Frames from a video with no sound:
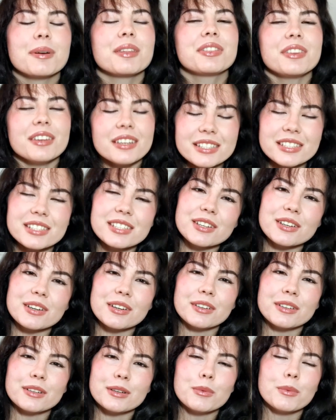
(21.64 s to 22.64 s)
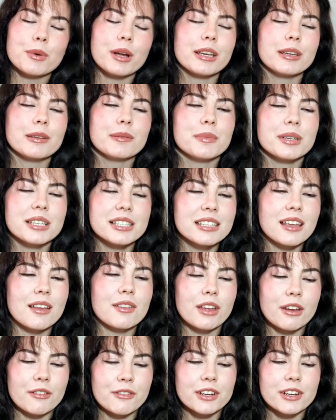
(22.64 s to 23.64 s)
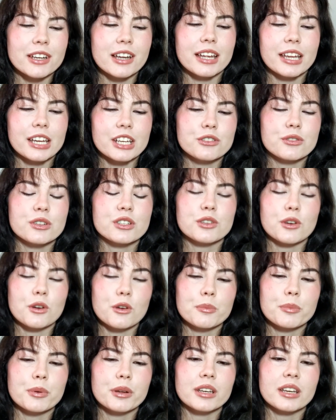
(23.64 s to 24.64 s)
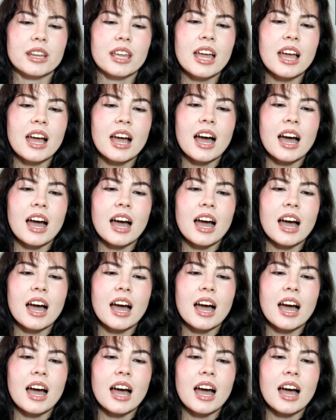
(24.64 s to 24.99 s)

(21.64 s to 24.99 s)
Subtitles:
But this year, when Miss South Africa entries open,